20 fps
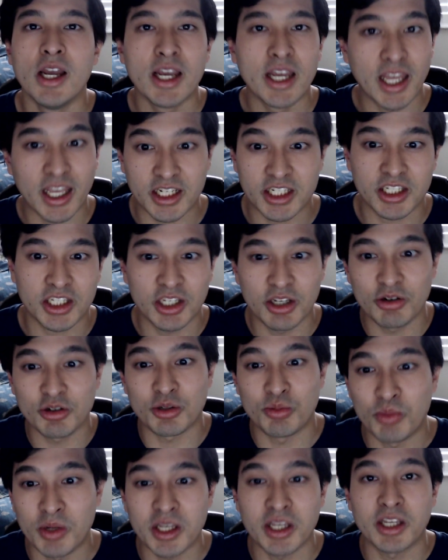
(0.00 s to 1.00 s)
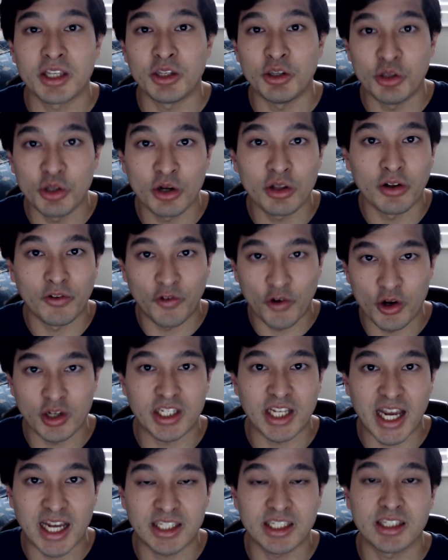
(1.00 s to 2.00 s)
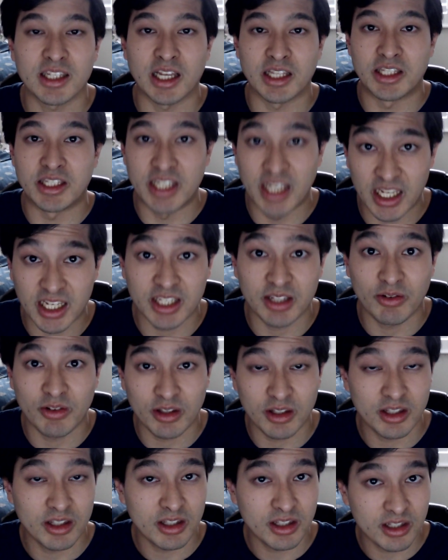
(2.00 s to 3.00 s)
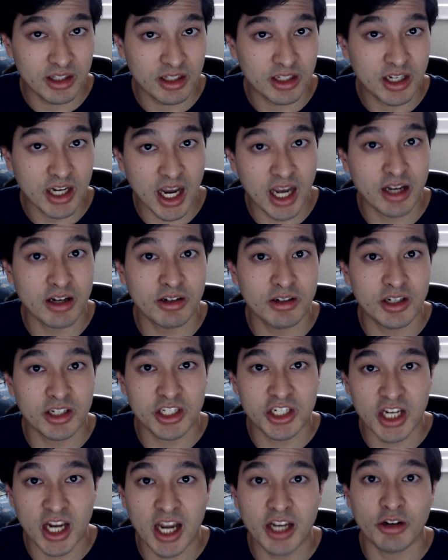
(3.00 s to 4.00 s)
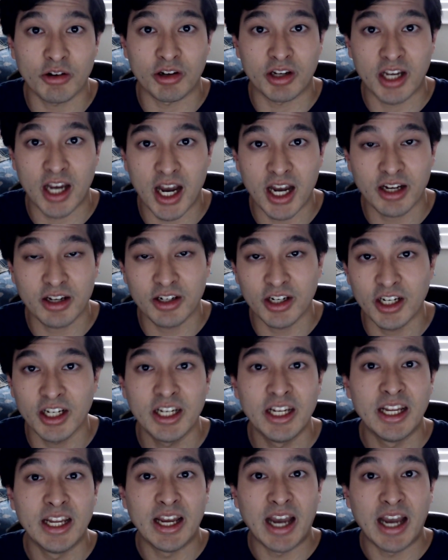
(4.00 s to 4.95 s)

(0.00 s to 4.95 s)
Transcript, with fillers: Excuse me, you know the voice actor that did Kagura-chan or Kagura?